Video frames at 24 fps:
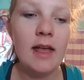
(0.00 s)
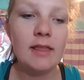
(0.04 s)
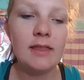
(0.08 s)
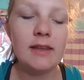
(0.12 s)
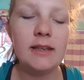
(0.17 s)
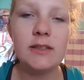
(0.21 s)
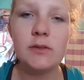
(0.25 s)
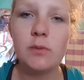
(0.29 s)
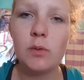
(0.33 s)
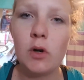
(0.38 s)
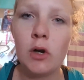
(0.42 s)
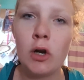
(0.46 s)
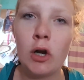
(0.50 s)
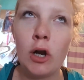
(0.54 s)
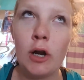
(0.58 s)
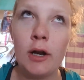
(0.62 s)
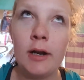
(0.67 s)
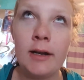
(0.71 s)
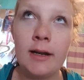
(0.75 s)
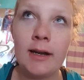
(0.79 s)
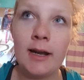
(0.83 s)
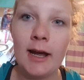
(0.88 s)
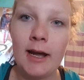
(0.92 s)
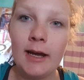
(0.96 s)
These were
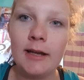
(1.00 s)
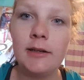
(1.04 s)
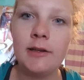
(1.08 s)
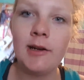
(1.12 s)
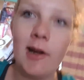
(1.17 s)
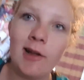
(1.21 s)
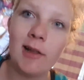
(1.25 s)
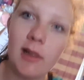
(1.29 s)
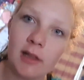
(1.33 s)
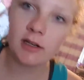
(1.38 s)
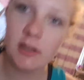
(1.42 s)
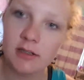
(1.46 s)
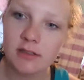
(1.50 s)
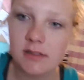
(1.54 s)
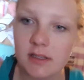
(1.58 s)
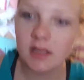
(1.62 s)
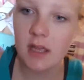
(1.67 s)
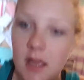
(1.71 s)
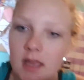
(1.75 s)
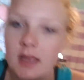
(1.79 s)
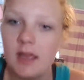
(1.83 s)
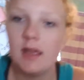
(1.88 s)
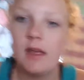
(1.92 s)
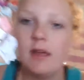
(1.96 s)
$9.
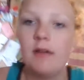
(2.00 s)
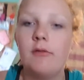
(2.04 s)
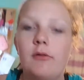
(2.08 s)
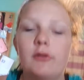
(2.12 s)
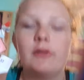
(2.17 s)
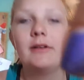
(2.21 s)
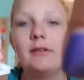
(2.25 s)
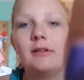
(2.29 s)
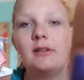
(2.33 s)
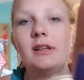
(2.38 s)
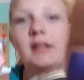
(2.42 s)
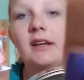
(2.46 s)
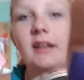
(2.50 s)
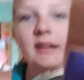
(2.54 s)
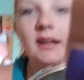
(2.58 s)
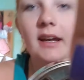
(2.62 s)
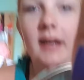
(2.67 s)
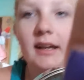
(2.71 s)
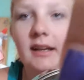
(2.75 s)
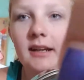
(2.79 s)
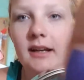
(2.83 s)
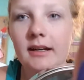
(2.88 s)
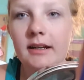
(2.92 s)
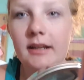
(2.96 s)
Well, they were like
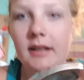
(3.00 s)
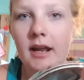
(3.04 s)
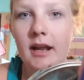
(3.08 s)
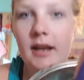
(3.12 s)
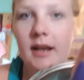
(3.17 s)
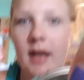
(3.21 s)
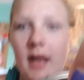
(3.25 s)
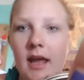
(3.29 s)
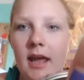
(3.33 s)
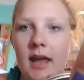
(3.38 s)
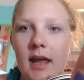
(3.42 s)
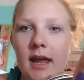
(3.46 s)
$8.99.